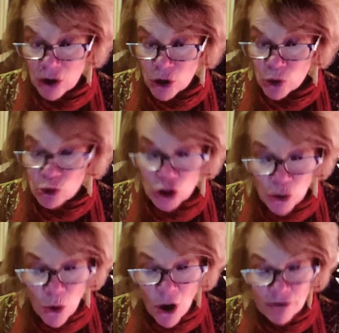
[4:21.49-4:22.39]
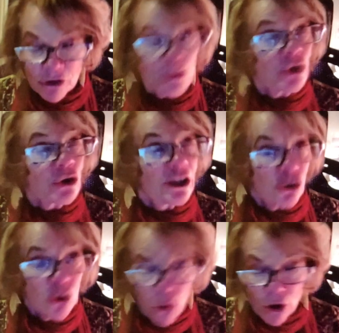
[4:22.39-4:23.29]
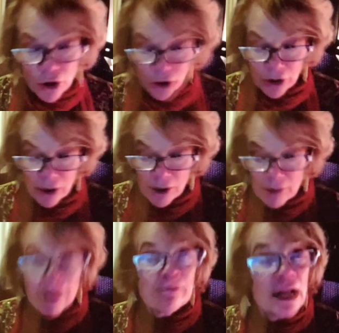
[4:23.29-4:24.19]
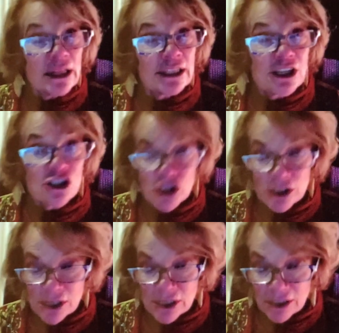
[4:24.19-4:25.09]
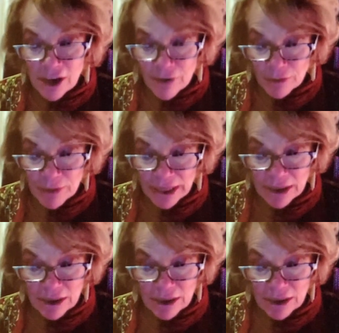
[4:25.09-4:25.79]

who too often were ignored by politicians and government.